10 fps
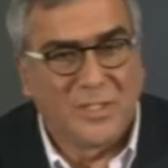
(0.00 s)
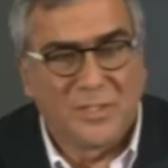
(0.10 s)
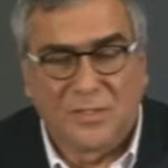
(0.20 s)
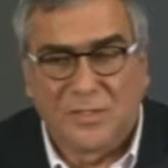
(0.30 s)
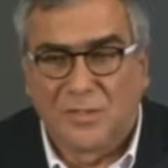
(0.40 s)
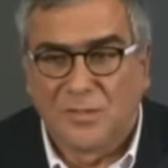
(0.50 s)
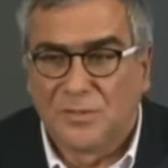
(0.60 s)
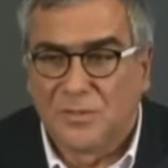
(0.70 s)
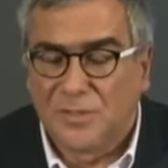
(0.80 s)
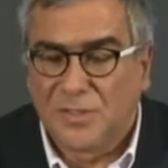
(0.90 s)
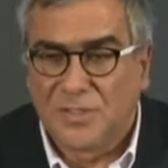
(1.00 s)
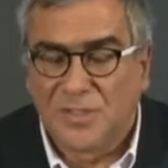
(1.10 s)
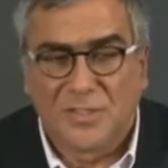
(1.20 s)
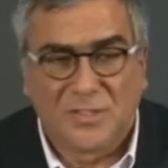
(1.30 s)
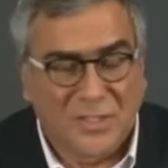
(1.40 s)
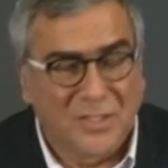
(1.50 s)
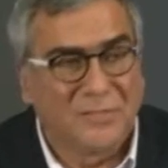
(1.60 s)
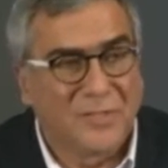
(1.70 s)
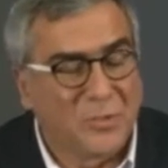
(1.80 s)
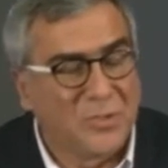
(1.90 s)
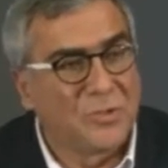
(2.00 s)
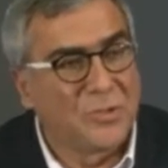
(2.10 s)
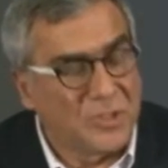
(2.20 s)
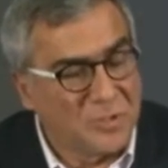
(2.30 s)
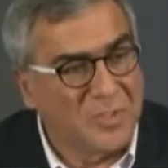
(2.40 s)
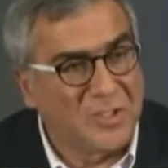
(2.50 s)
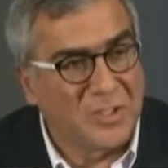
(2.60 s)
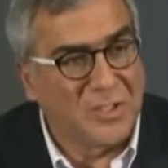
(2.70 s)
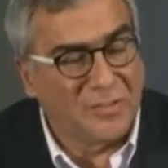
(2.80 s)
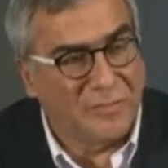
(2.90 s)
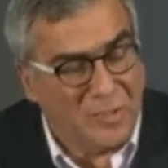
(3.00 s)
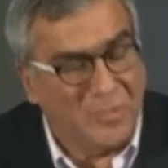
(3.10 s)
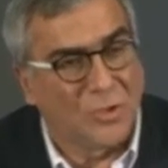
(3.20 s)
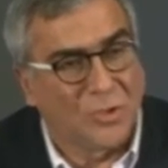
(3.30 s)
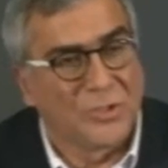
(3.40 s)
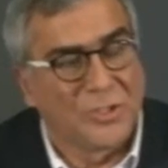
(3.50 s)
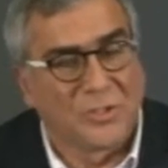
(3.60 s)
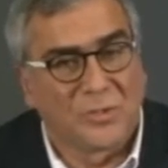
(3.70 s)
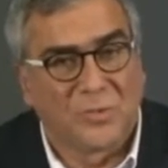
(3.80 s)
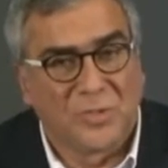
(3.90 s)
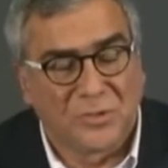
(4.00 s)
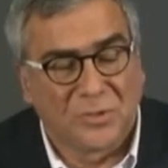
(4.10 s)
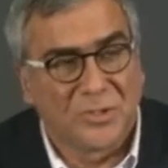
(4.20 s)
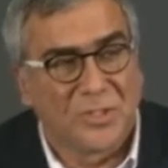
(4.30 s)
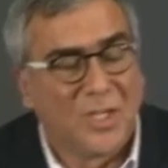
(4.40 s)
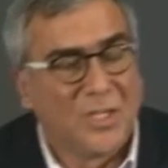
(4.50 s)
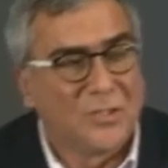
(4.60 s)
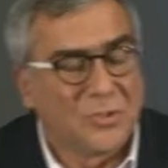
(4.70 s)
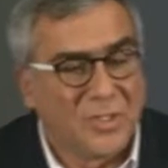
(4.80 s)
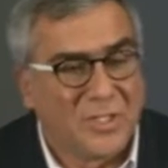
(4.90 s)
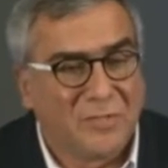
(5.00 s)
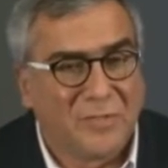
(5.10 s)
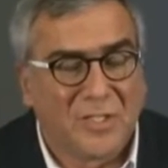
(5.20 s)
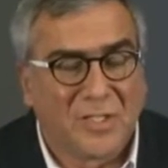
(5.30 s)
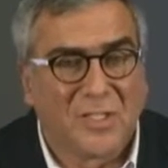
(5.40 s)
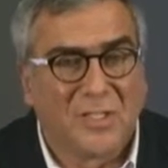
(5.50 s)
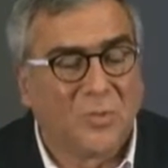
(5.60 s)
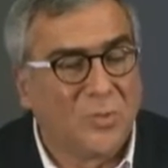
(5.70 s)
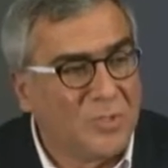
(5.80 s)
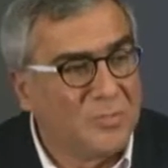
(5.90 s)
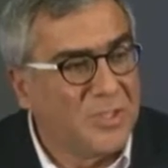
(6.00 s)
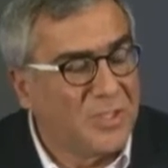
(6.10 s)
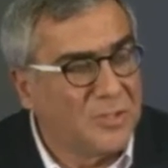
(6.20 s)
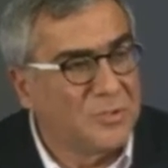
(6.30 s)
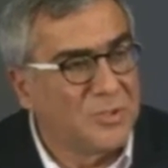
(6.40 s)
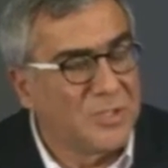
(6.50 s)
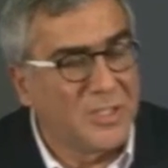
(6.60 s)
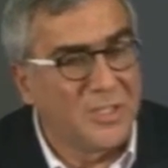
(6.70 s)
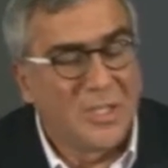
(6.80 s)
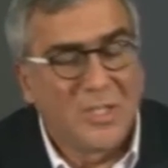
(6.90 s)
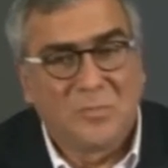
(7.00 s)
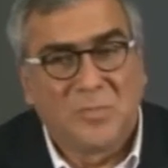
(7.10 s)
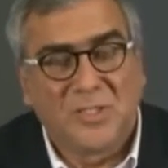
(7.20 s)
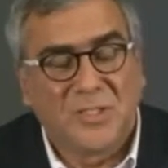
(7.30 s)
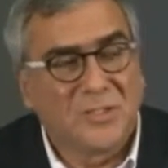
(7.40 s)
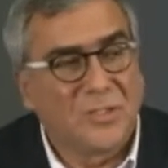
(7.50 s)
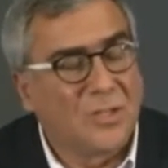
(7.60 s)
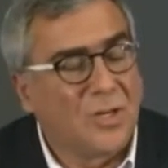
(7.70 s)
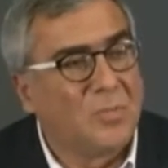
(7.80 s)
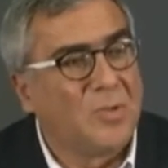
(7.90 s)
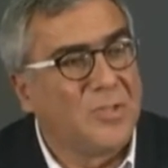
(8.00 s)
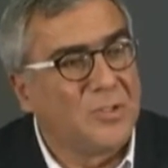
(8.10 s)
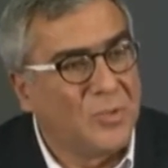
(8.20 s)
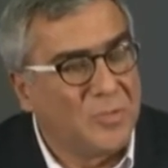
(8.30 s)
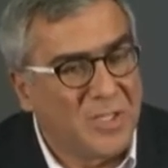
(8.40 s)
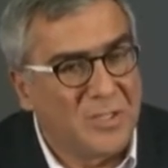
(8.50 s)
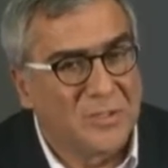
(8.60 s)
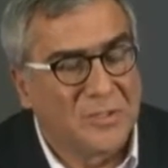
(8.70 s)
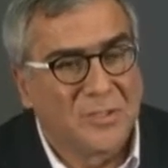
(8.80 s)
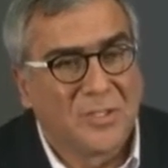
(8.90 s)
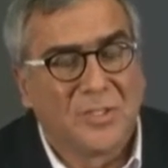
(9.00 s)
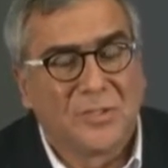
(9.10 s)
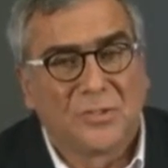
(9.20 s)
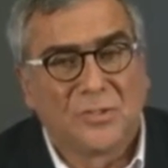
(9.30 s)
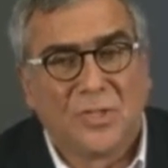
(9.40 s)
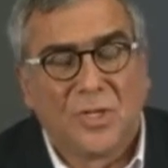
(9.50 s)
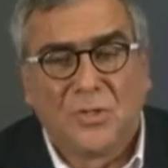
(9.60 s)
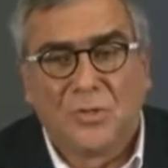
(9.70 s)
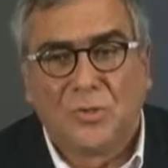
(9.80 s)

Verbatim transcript: in scientific research, especially in pharmacological research. So it definitely will be here to stay. But these are complementary methods. So